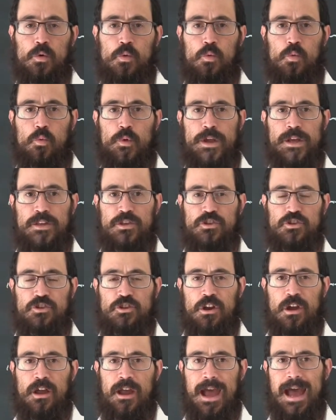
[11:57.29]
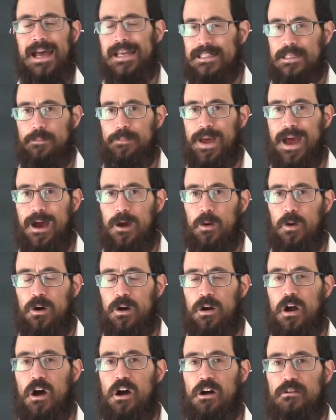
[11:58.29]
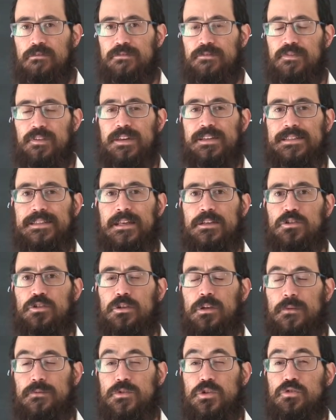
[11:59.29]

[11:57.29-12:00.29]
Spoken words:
which has a power of essentially of